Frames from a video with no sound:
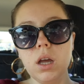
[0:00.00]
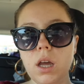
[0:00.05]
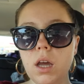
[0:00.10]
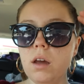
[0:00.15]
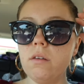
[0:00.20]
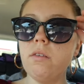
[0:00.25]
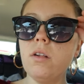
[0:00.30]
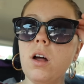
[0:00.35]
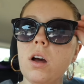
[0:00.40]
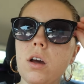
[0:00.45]

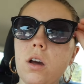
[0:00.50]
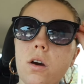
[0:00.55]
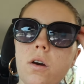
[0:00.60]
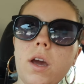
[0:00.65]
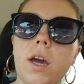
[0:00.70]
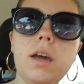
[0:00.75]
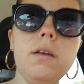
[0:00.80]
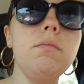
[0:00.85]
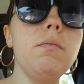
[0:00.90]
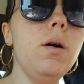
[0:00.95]
Hey vlog.
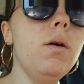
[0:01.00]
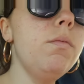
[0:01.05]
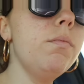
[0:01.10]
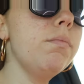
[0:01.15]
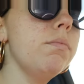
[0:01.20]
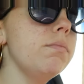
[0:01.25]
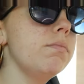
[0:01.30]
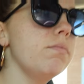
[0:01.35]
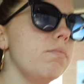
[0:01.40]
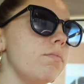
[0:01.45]
Okay.
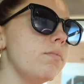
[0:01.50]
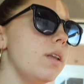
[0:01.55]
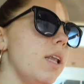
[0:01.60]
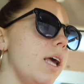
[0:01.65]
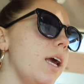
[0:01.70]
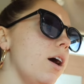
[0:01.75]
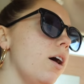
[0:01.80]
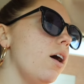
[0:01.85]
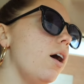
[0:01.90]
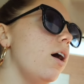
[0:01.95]
Oh,
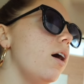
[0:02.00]
they